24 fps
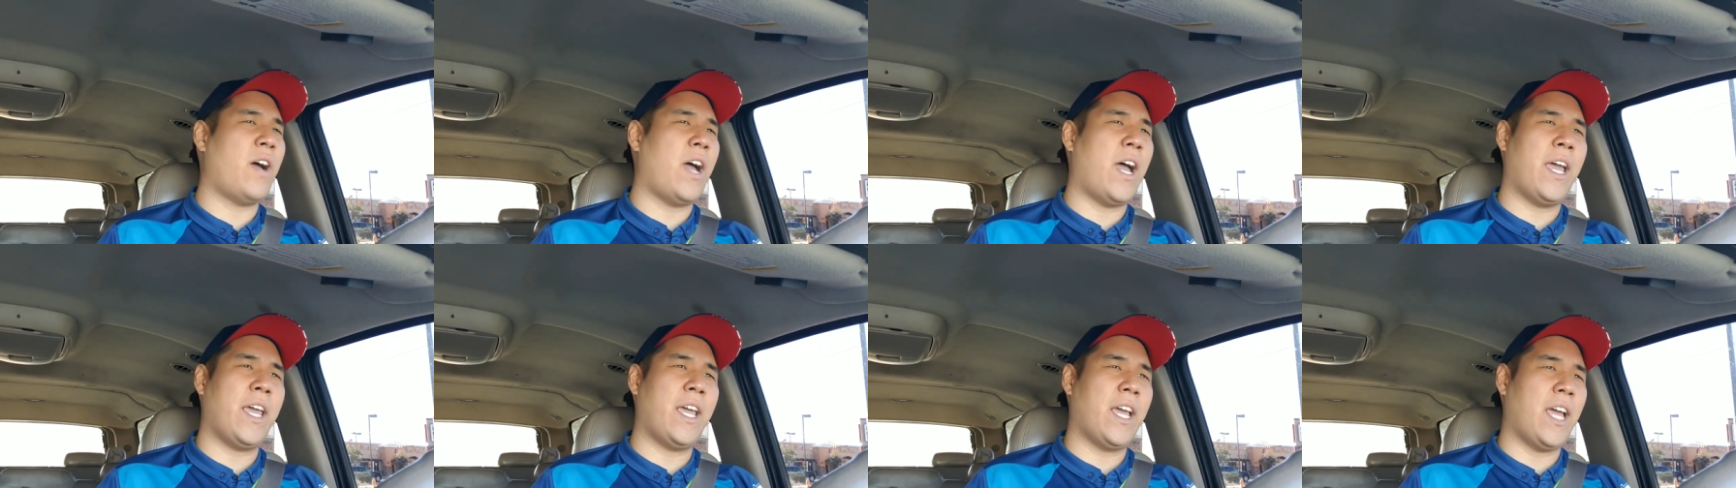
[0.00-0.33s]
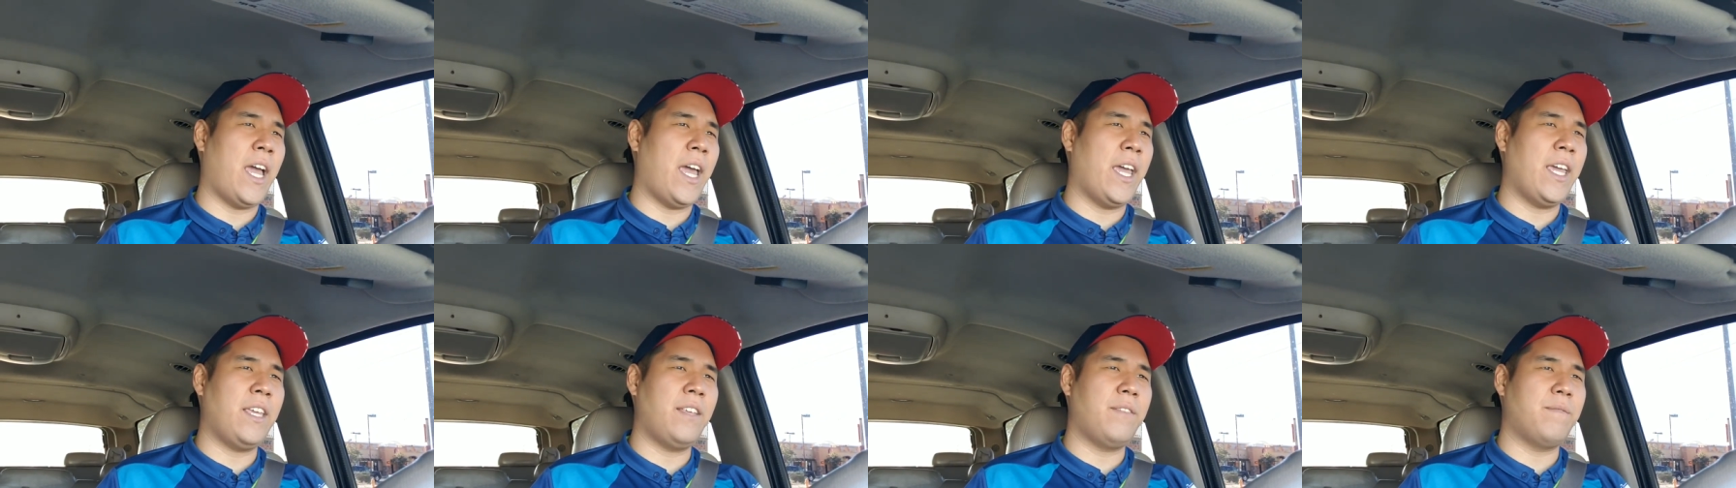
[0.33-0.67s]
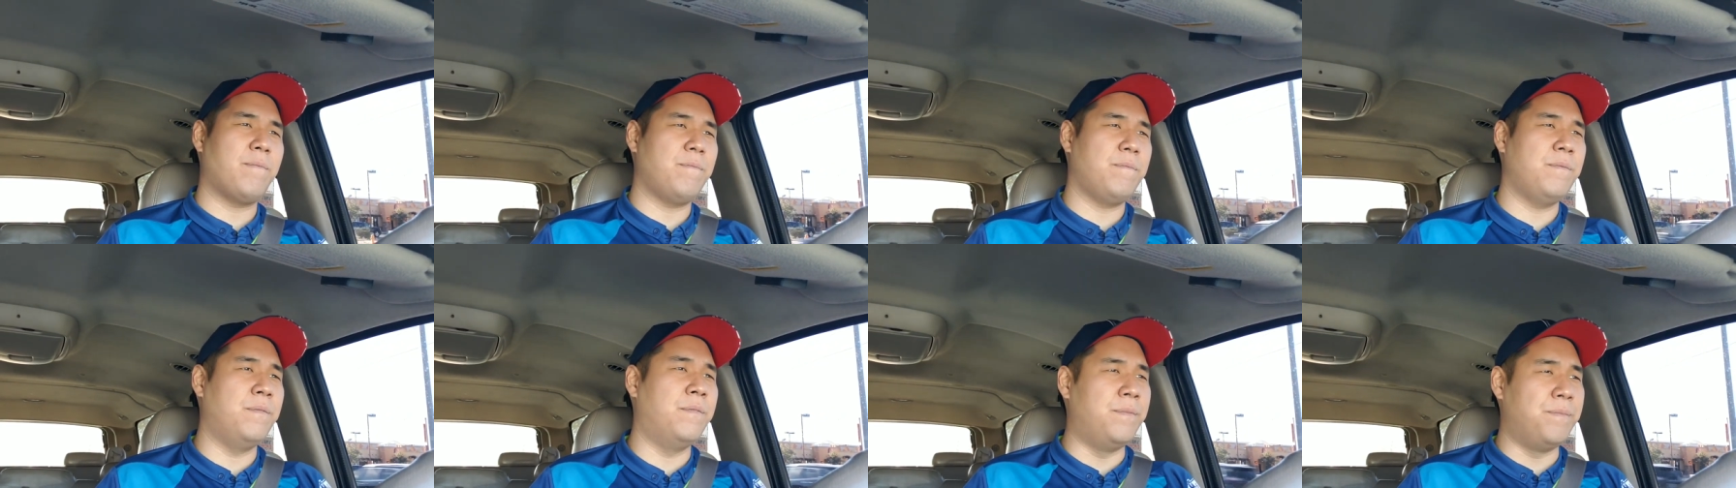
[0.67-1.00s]
I
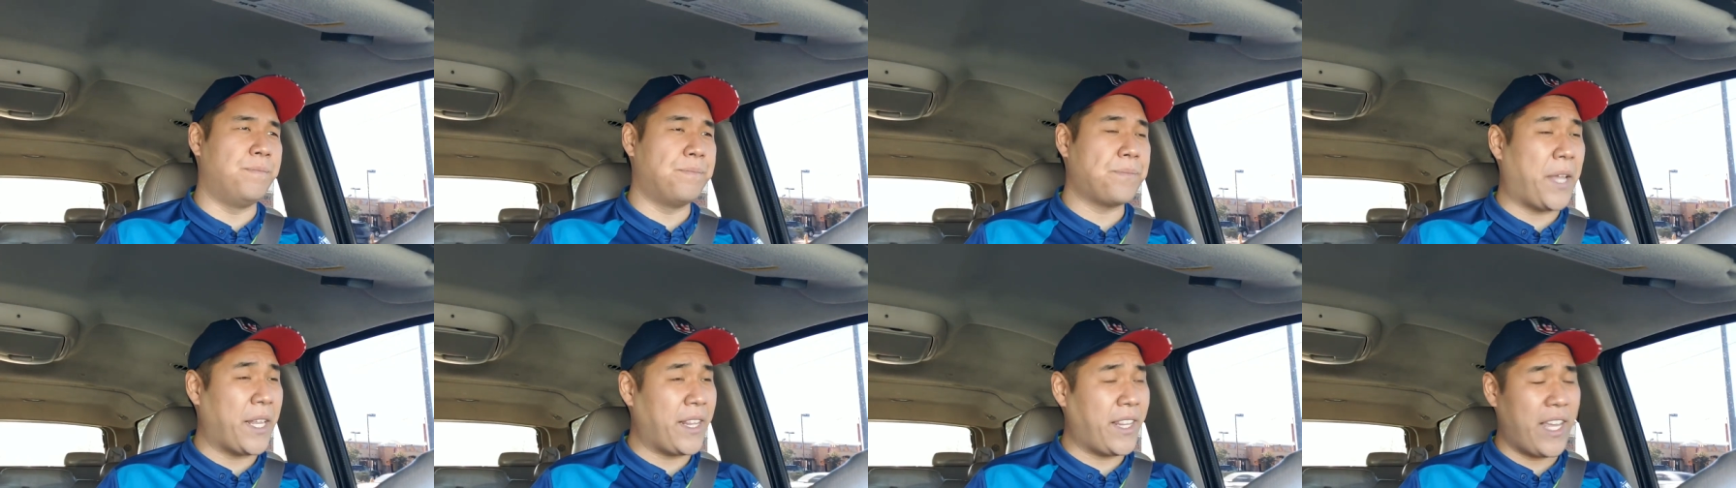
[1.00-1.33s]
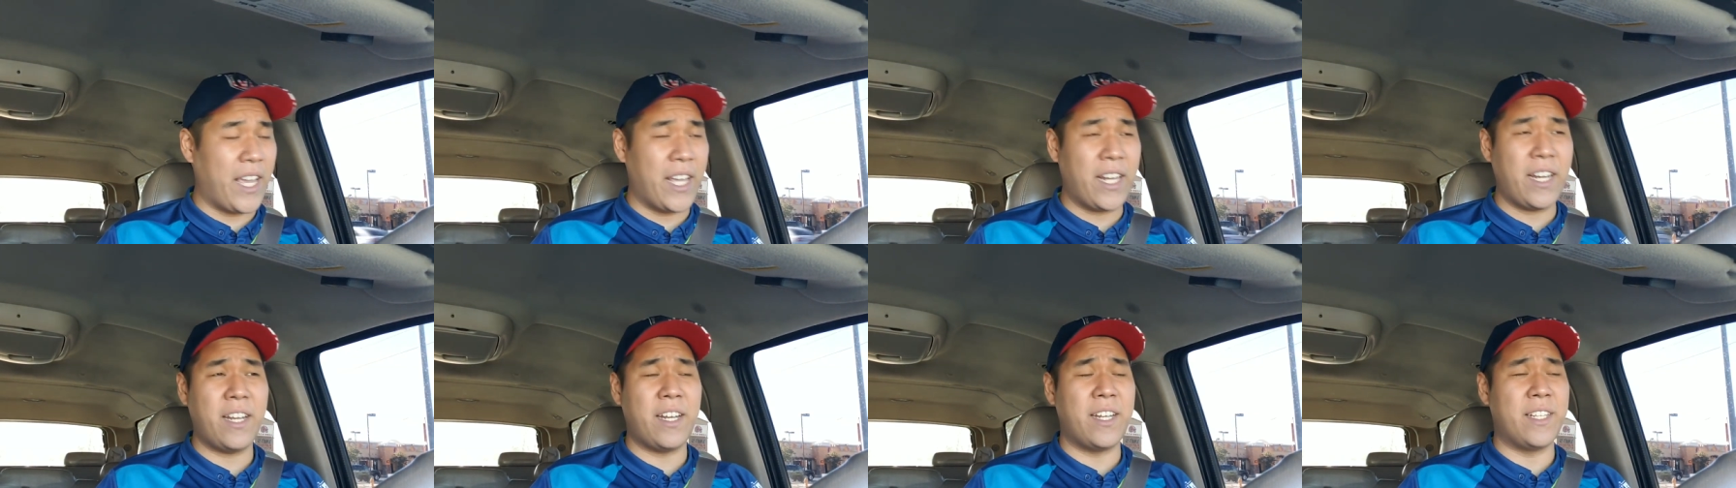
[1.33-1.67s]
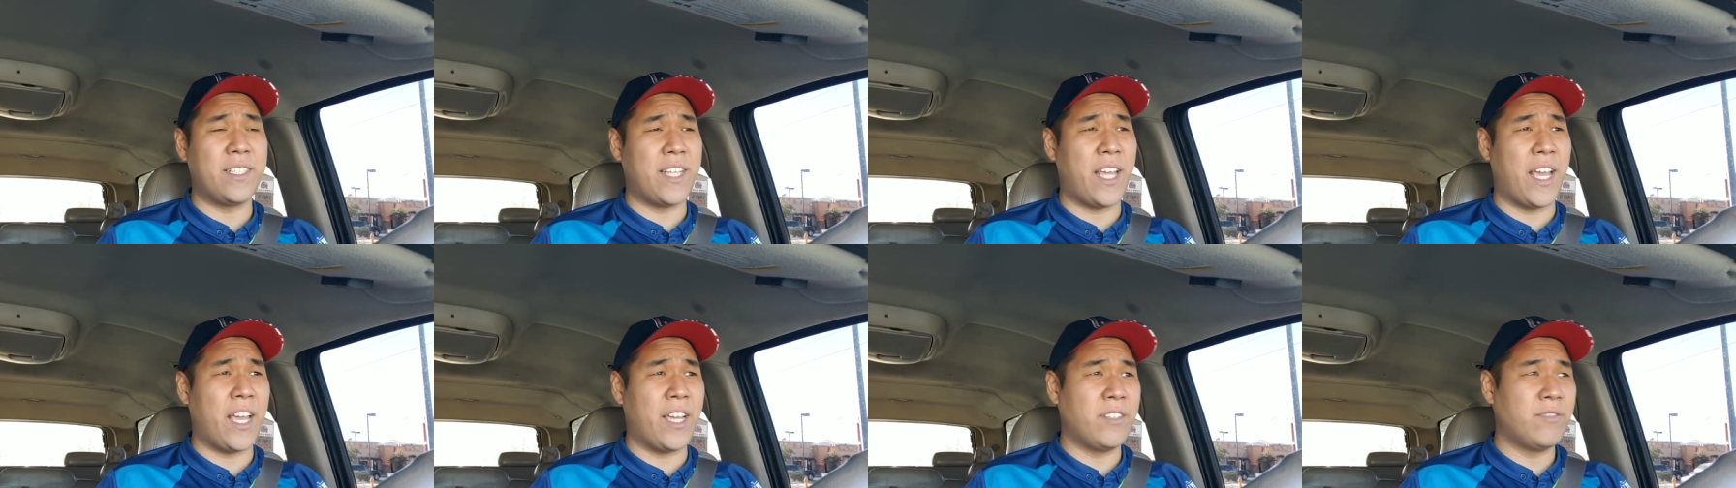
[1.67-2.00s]
at the end of the
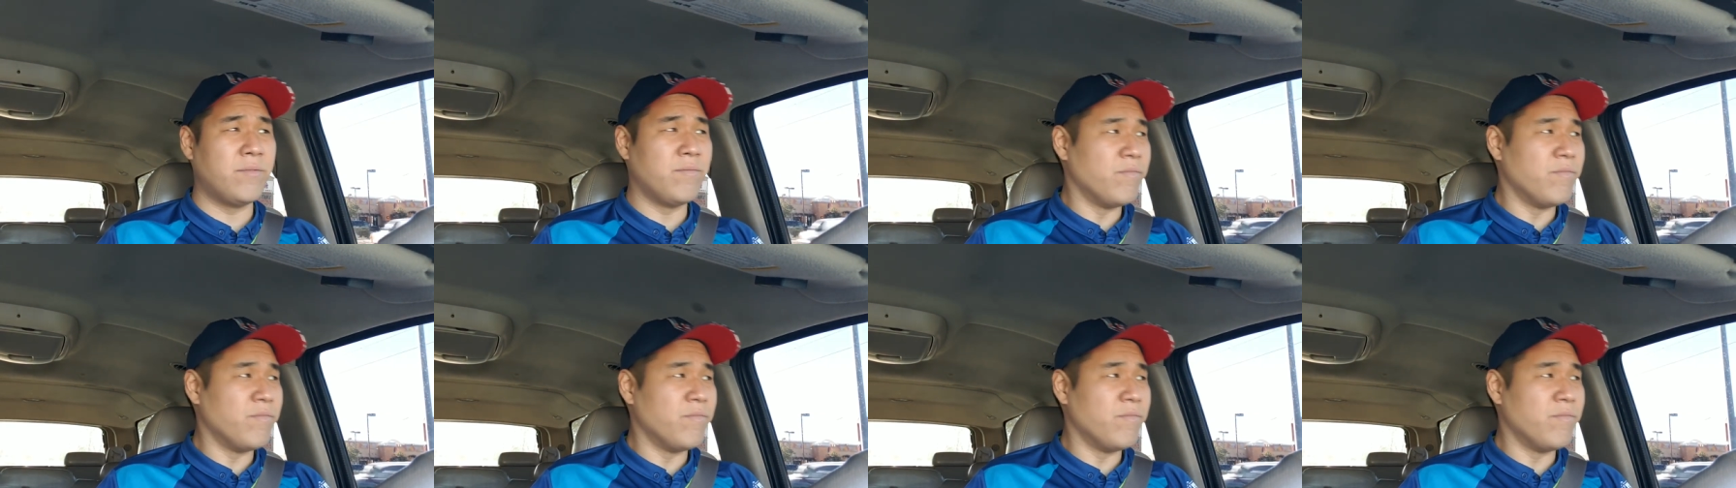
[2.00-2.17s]
day,